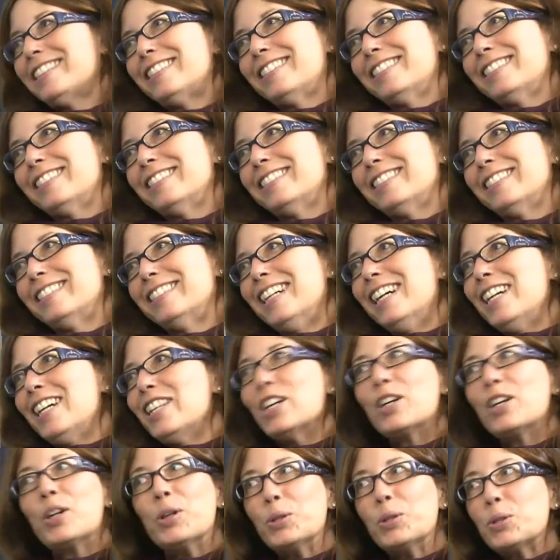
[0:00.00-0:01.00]

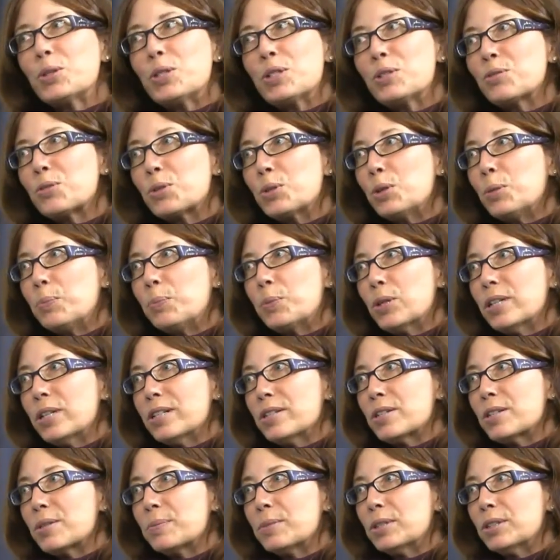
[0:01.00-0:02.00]
the golden rule
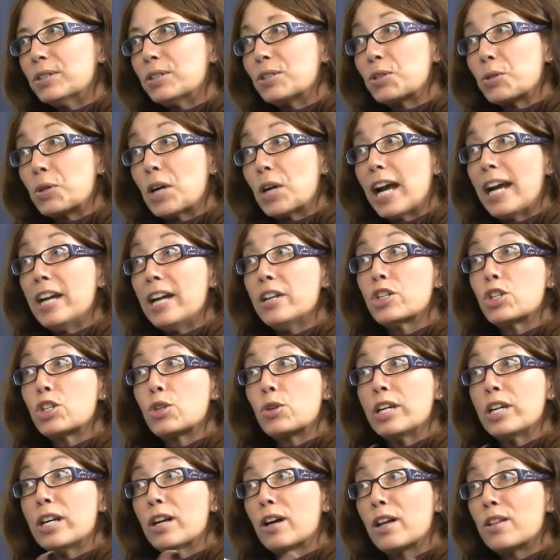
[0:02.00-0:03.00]
principles, right?
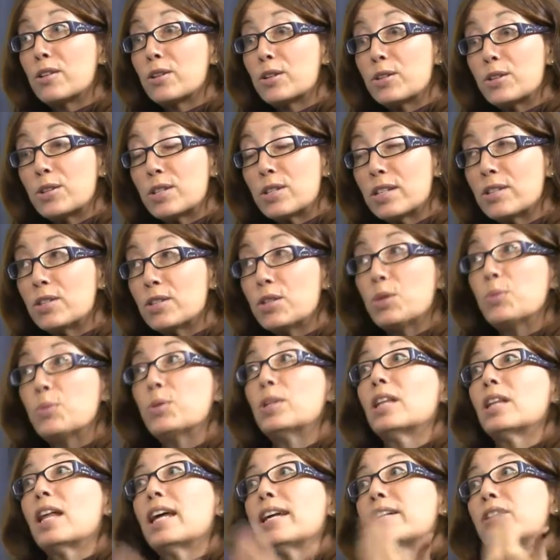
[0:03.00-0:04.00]
Treat others as you
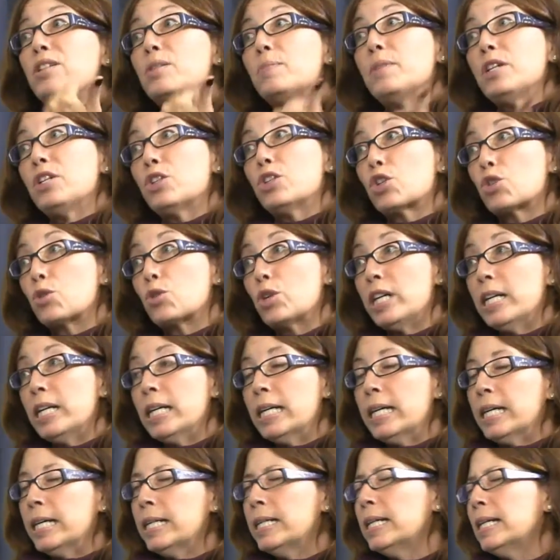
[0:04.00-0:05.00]
would like to, to be, be
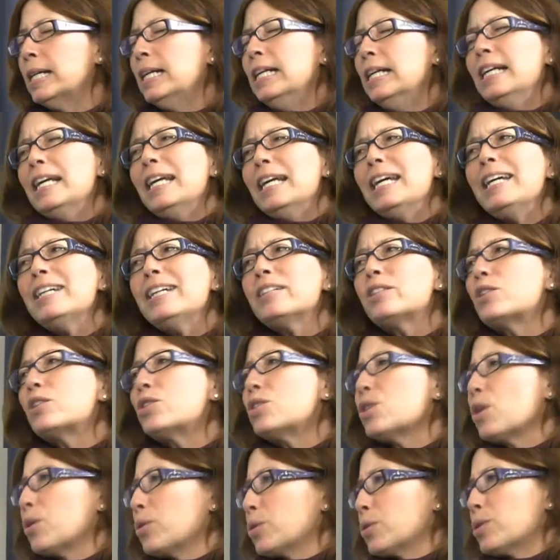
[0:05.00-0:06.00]
treated. treated. It's
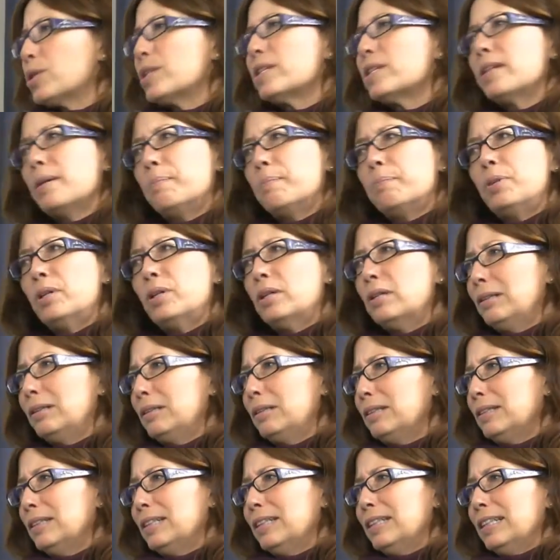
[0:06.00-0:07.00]
so
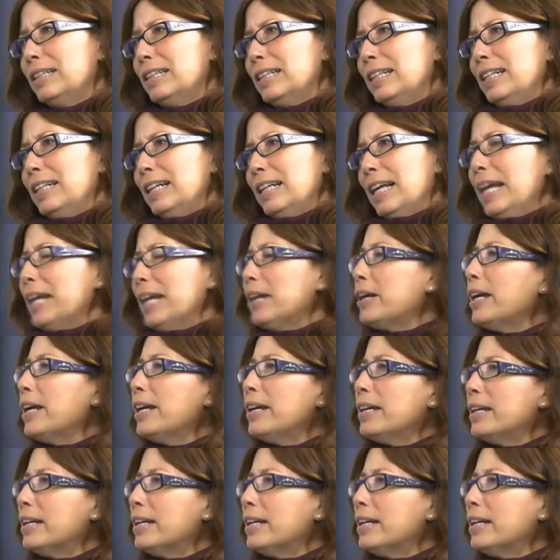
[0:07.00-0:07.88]
simple. It, and yeah,